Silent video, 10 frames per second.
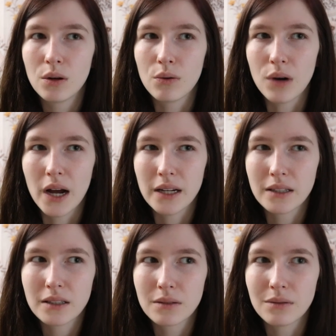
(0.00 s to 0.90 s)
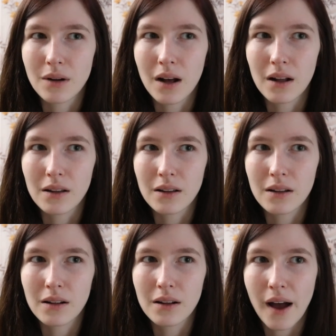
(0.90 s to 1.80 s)
write.
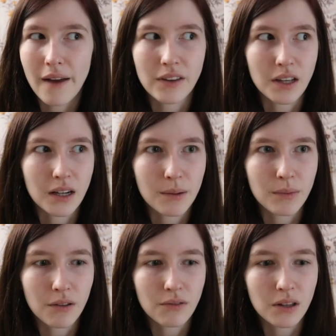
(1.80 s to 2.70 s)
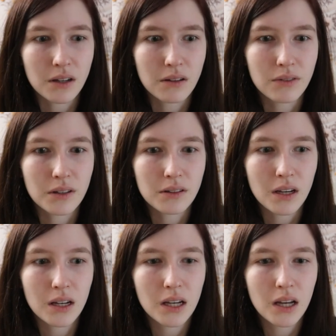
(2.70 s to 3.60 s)
Well, I feel like I'm being really
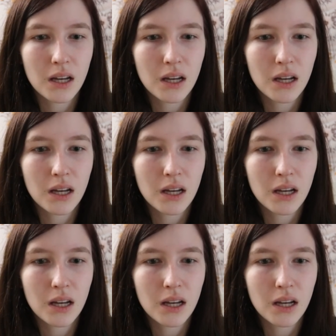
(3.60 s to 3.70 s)
confusing.